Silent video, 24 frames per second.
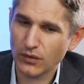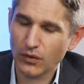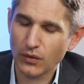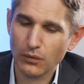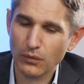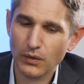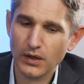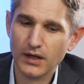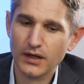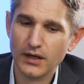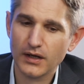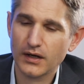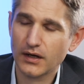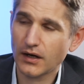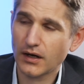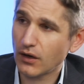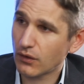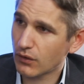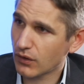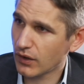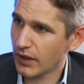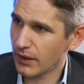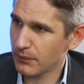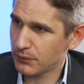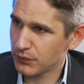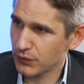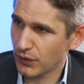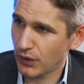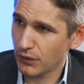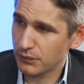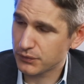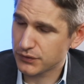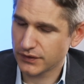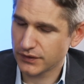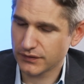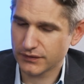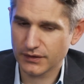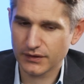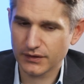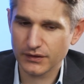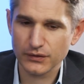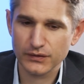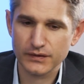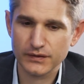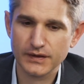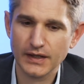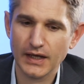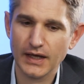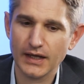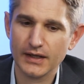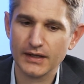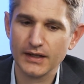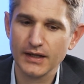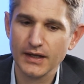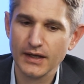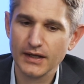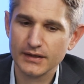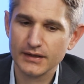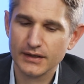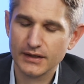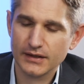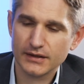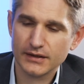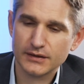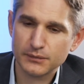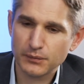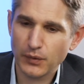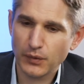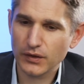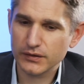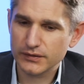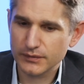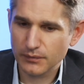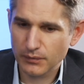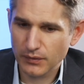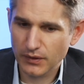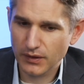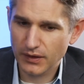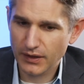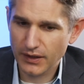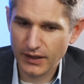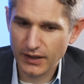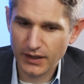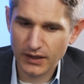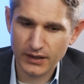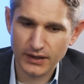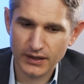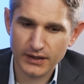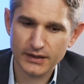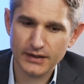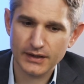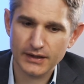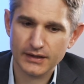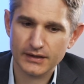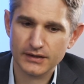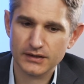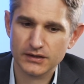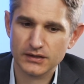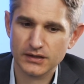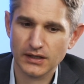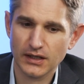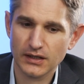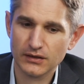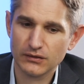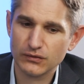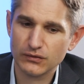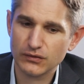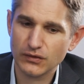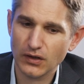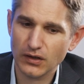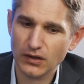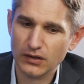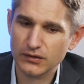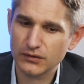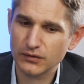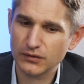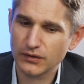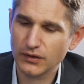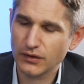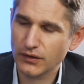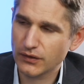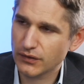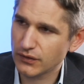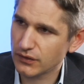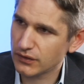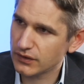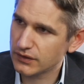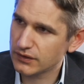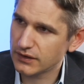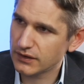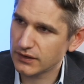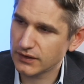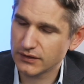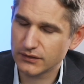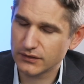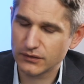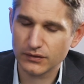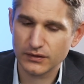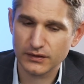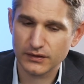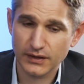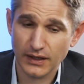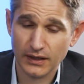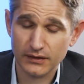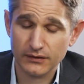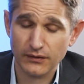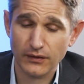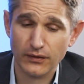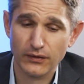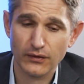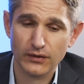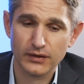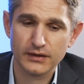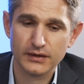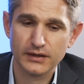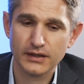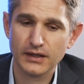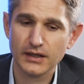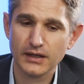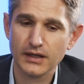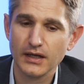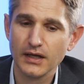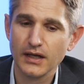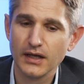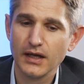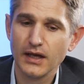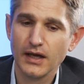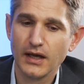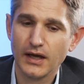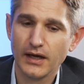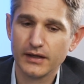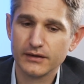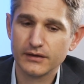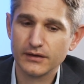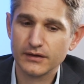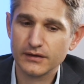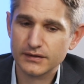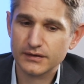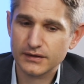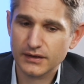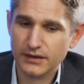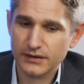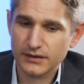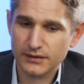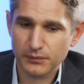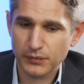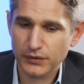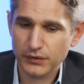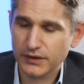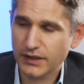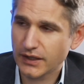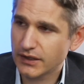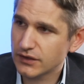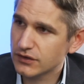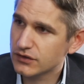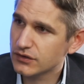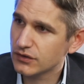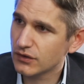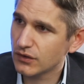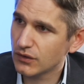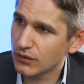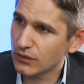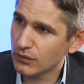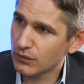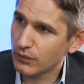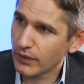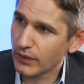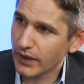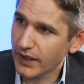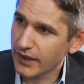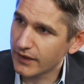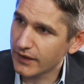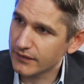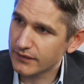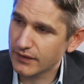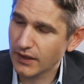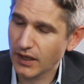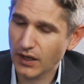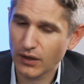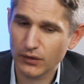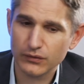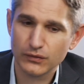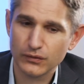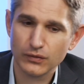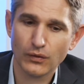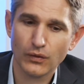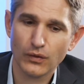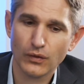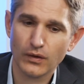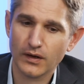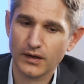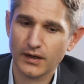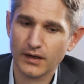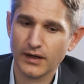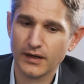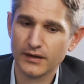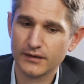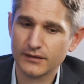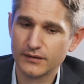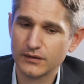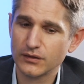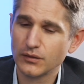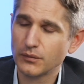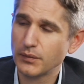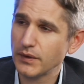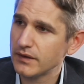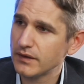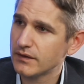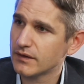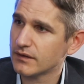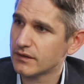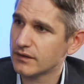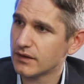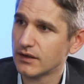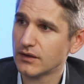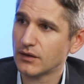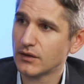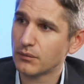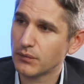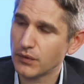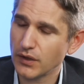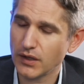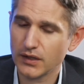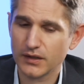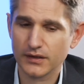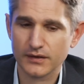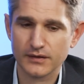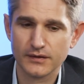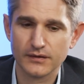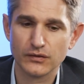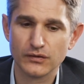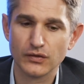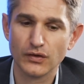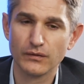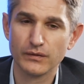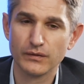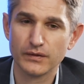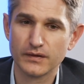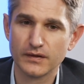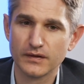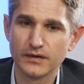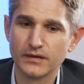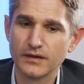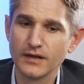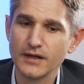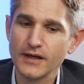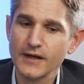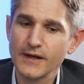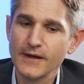or what are our options? And you said that it's possible here in Liechtenstein to talk to the authority, to the tax authority, and to discuss potential ways how to organize your business and your products and services.